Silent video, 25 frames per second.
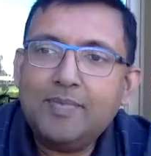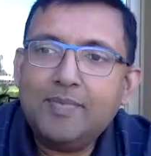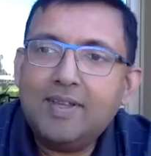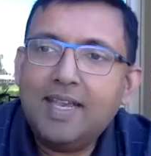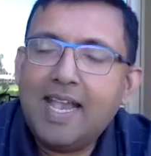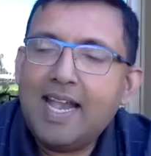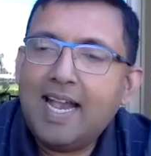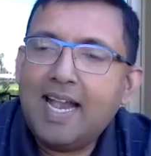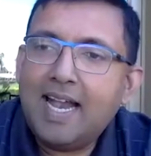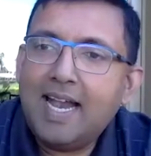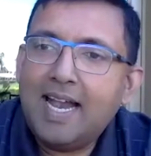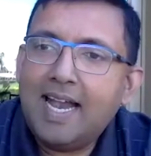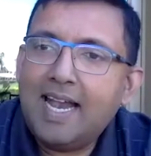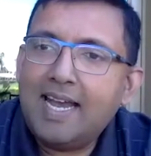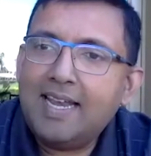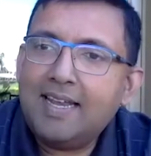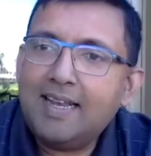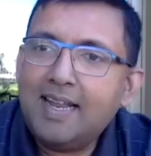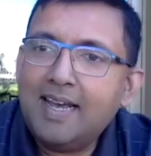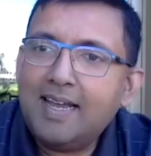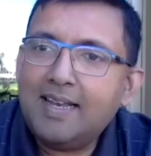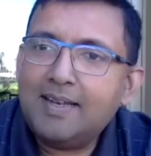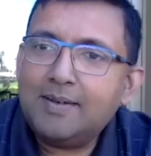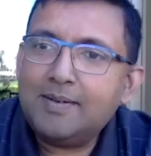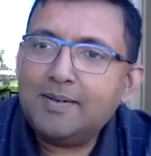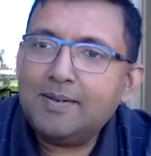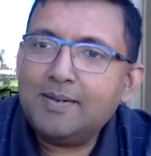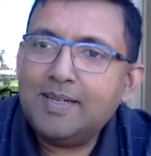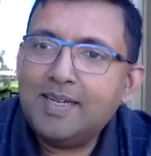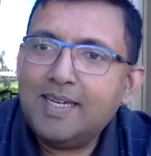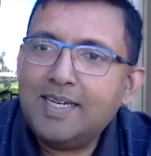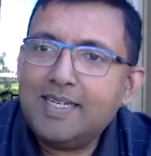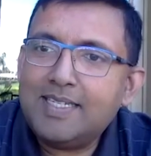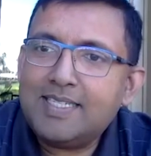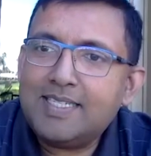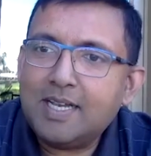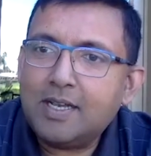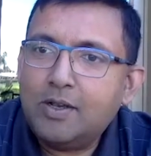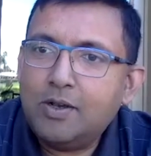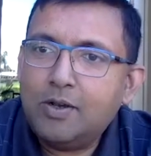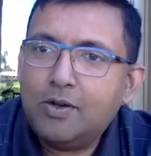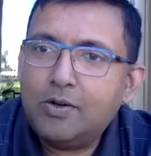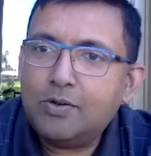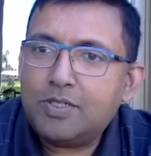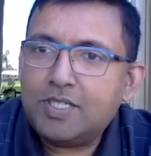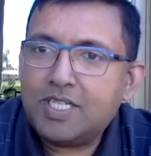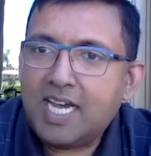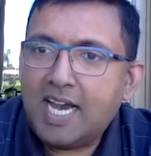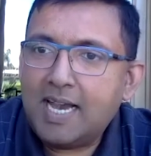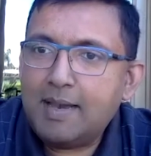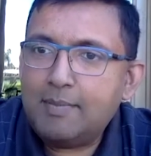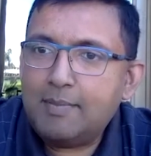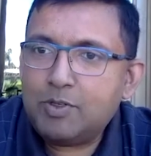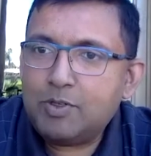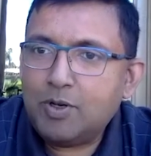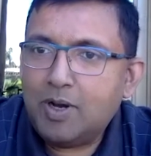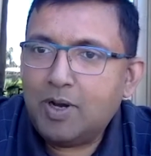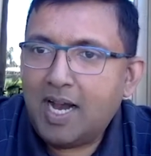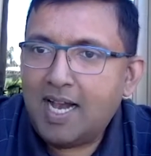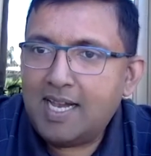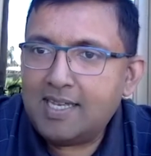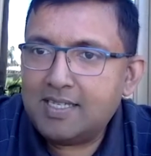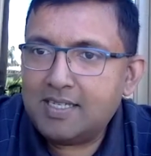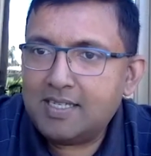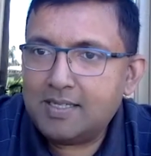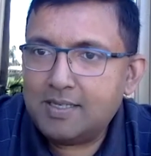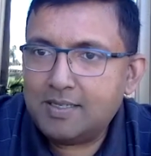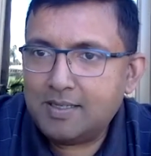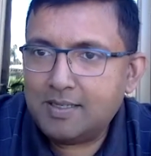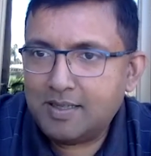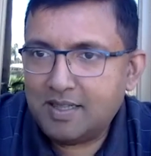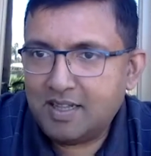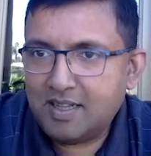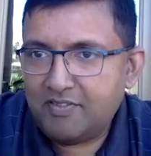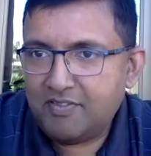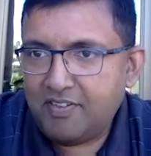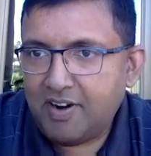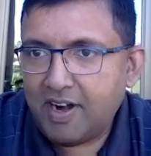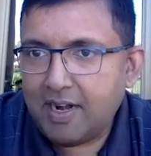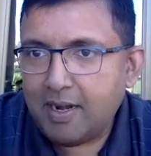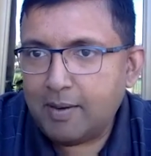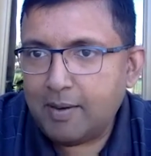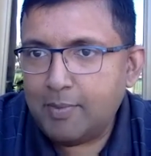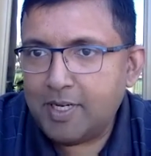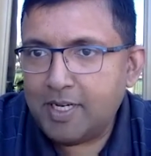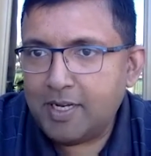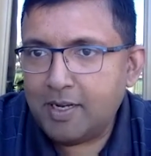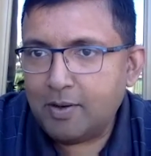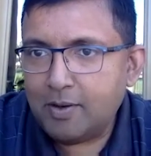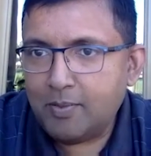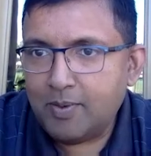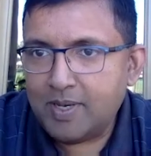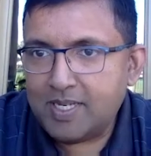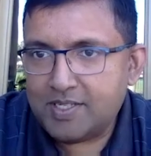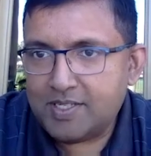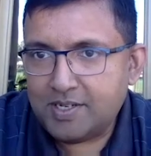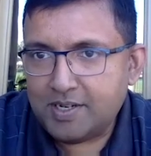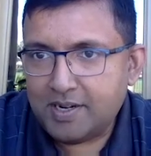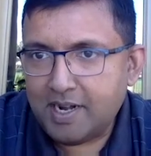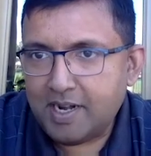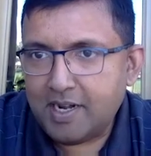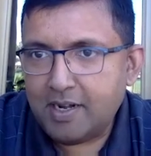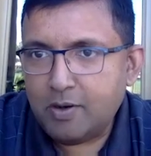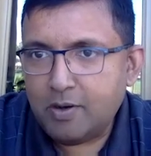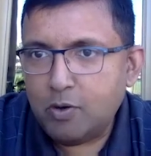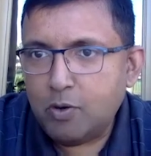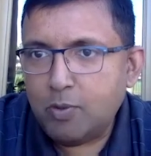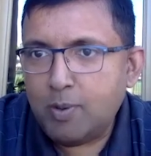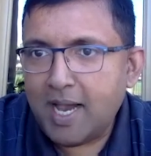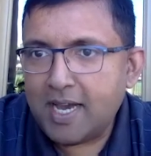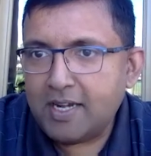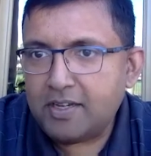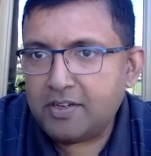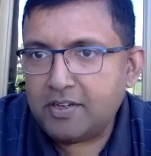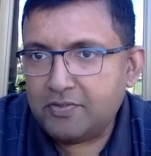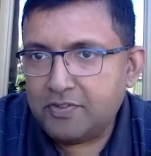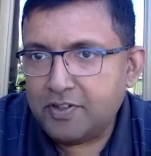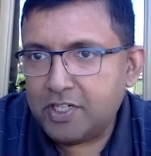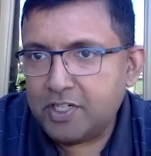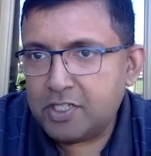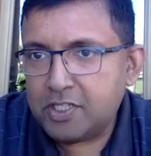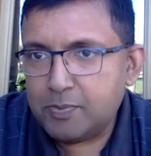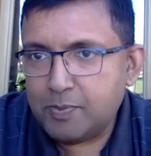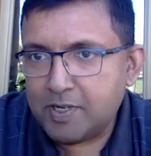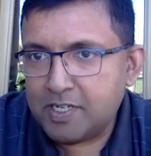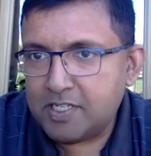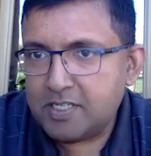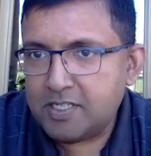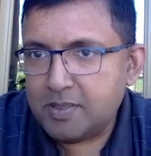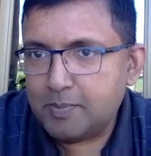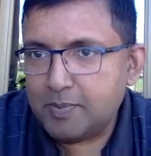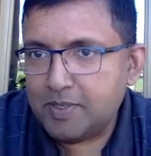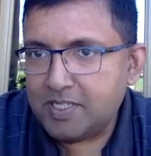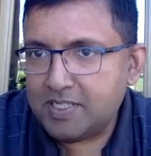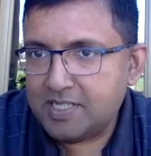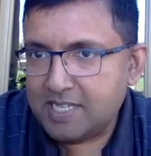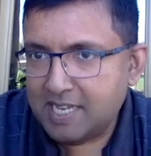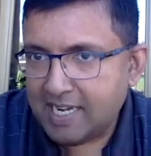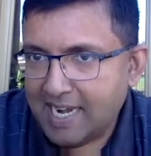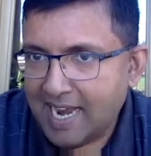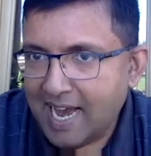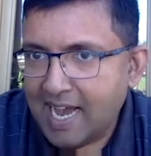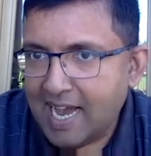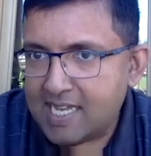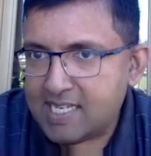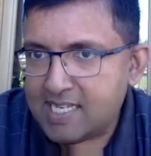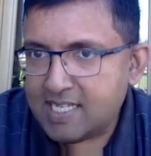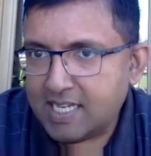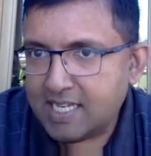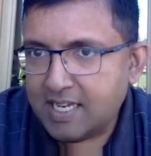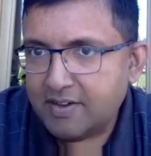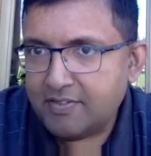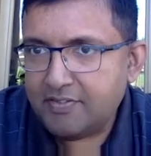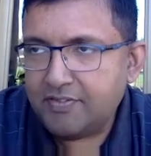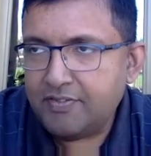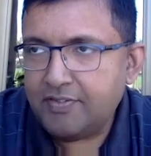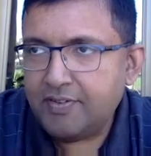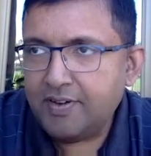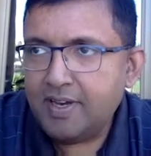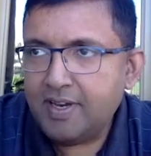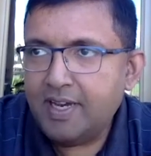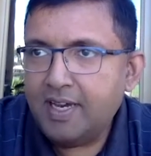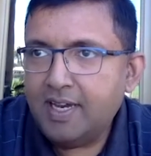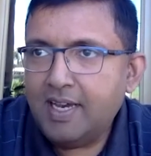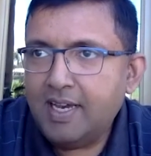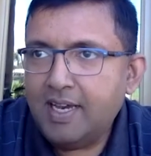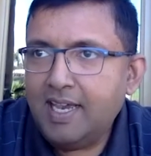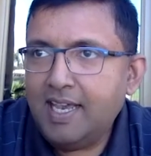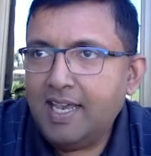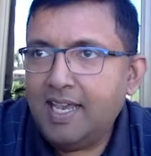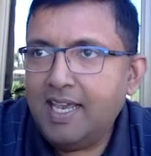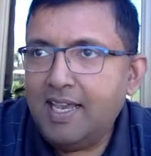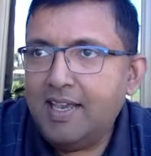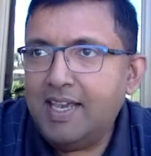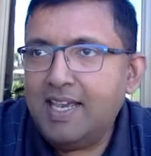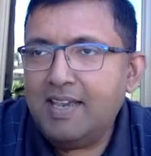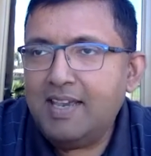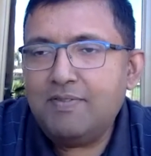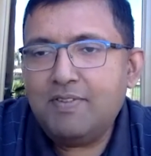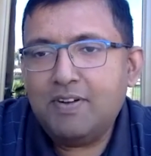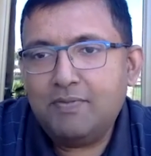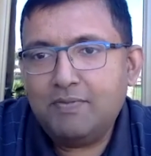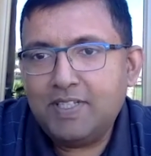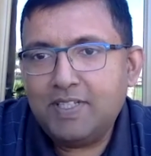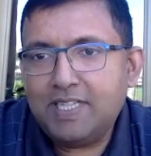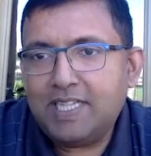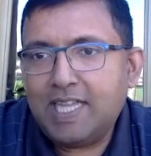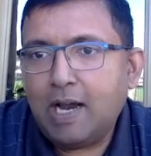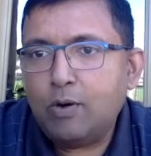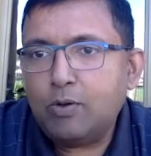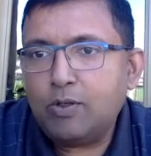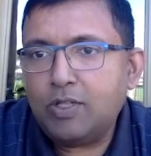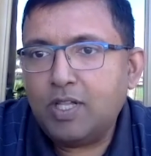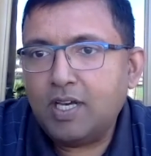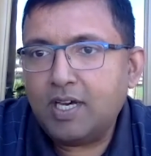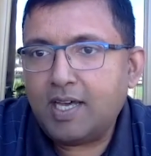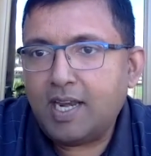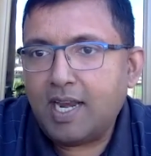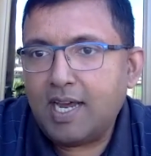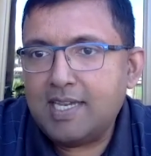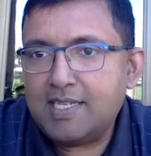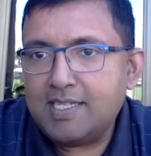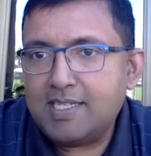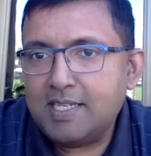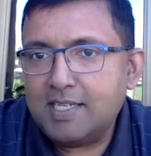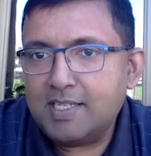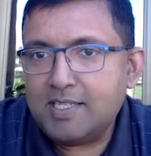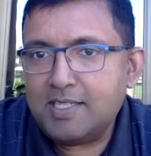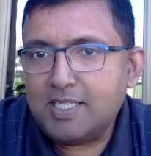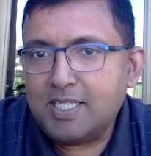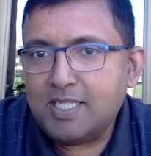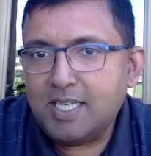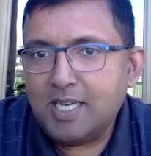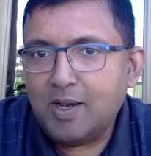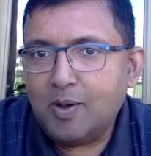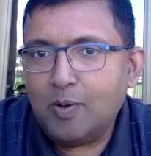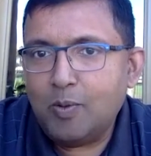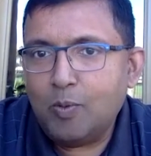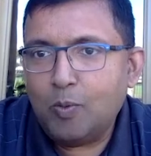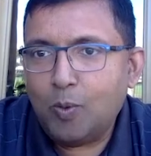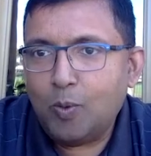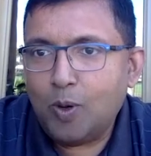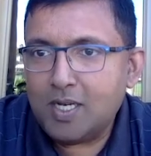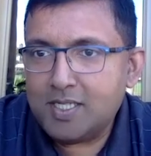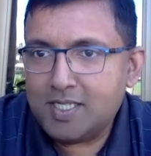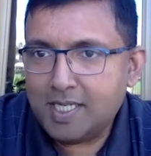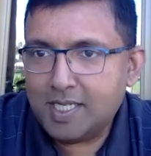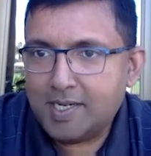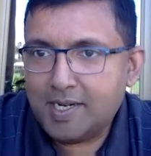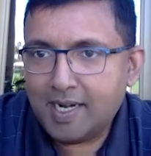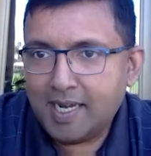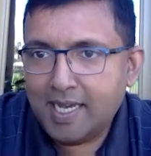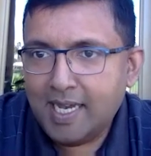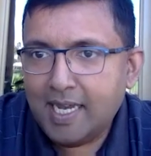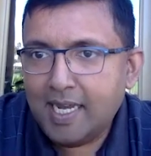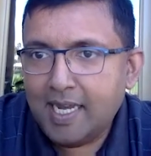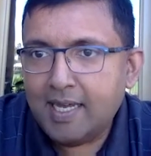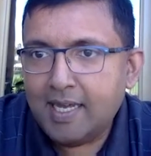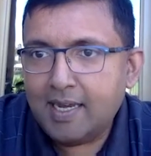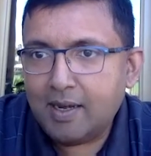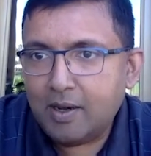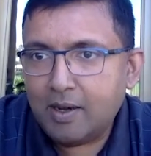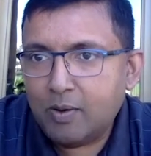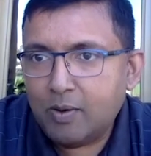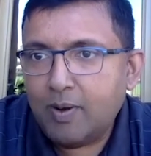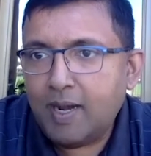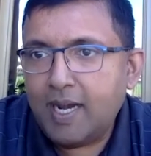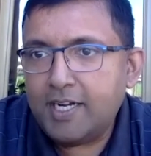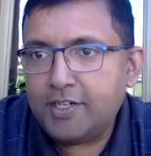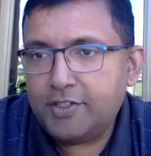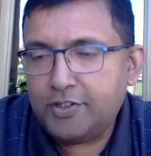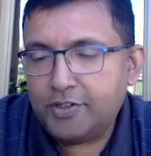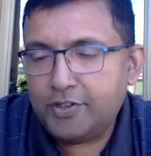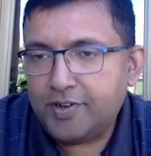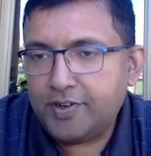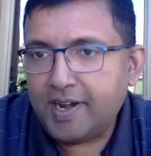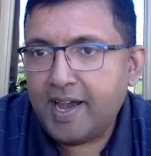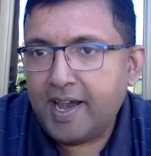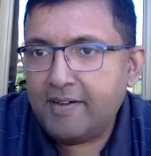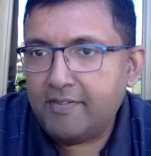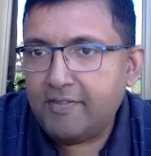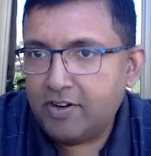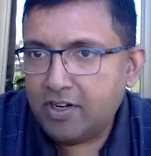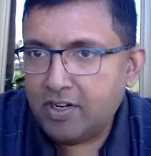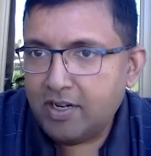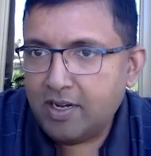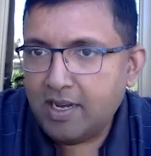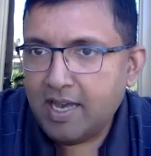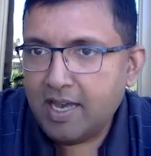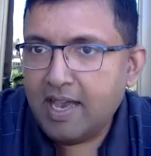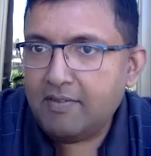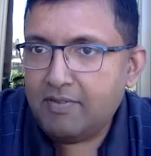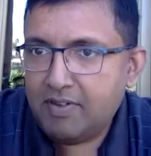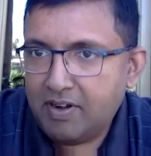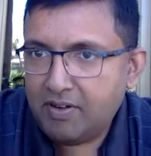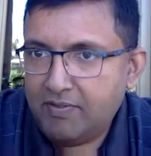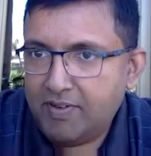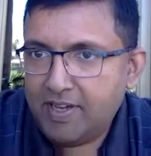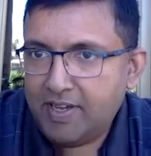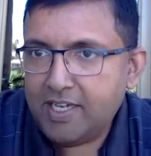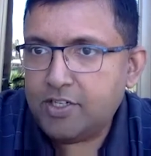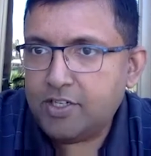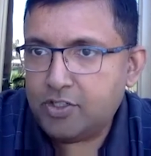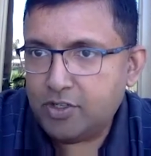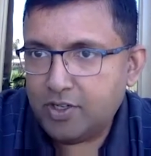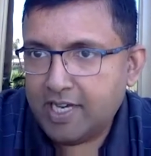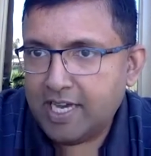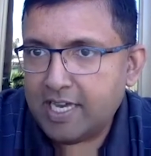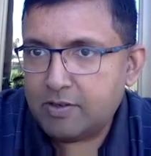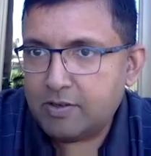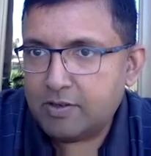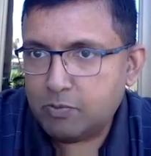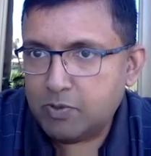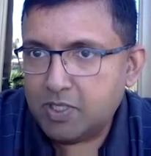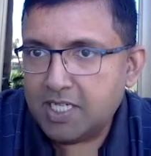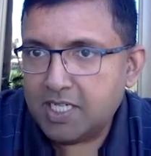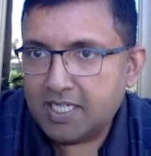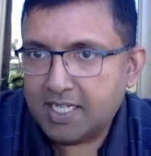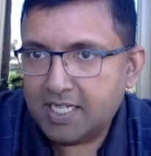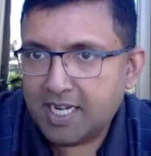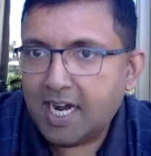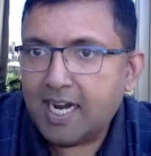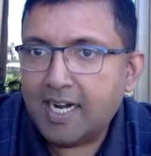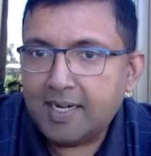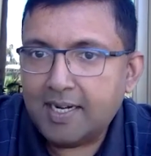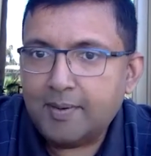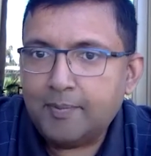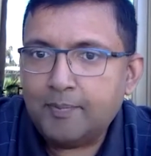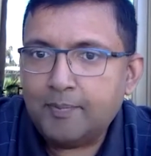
Yeah, and it's a good time to ask the fundamental question, right? Go back to first principles and ask if, even without the crisis, was it really required to travel every week to get work done?